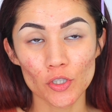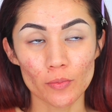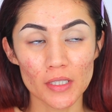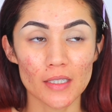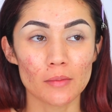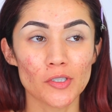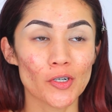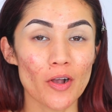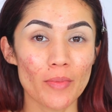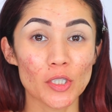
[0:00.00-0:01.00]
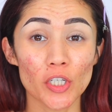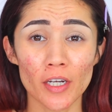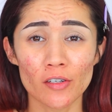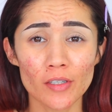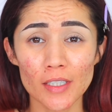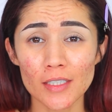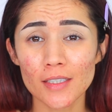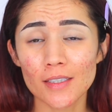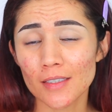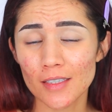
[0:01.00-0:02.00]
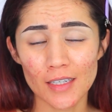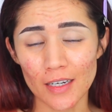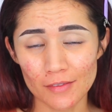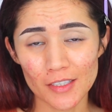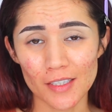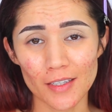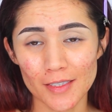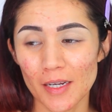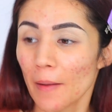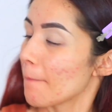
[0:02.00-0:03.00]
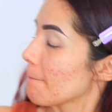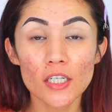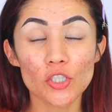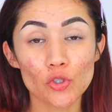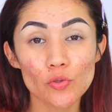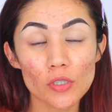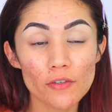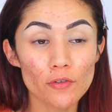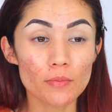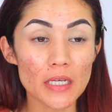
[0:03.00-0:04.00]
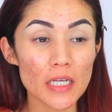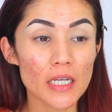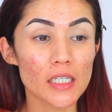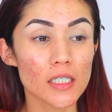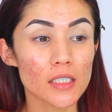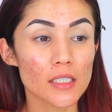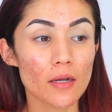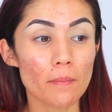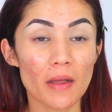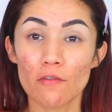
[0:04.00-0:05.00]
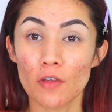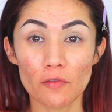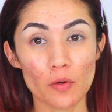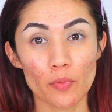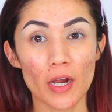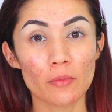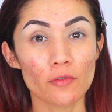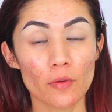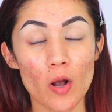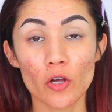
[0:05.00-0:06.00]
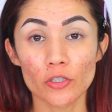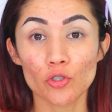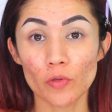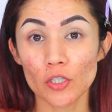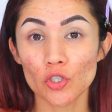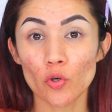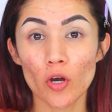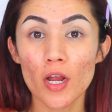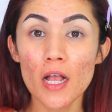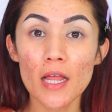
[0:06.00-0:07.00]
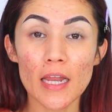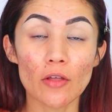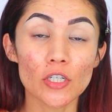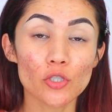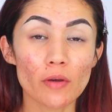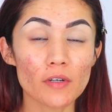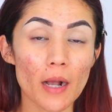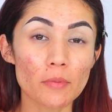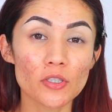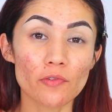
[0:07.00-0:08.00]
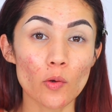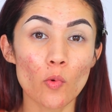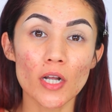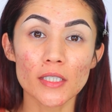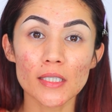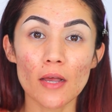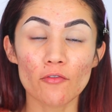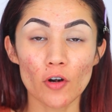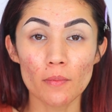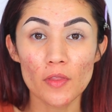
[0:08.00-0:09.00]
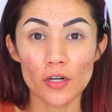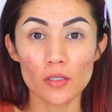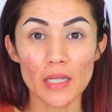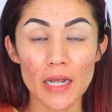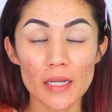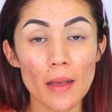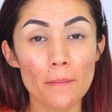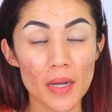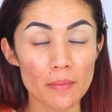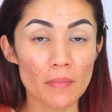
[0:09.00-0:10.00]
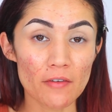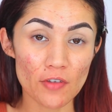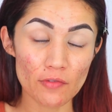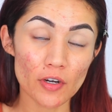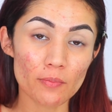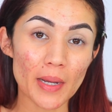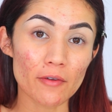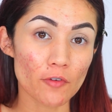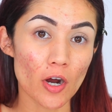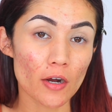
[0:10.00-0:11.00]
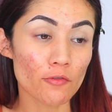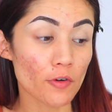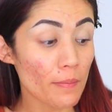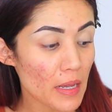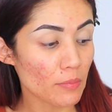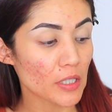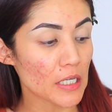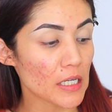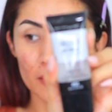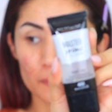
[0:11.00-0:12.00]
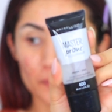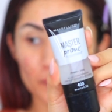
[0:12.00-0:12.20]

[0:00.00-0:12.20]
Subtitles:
so many times here on my channel, it's kind of disgusting. It truly, for me, is my favorite primer from all the drugstore. Now, they do have a couple different ones from their line, but my favorite by far from Maybelline is the